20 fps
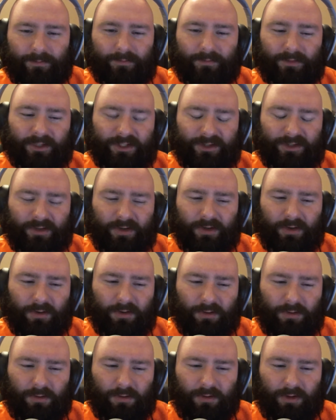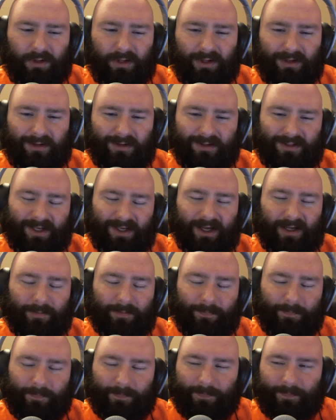So there's that.
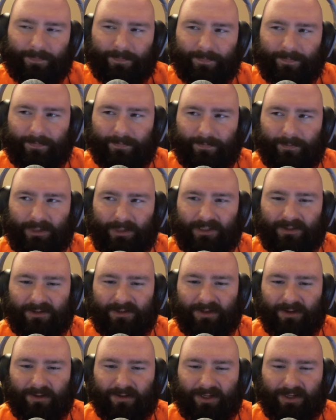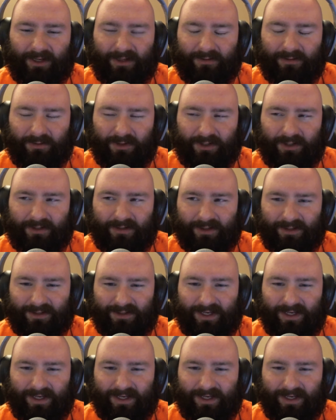So that really sucks.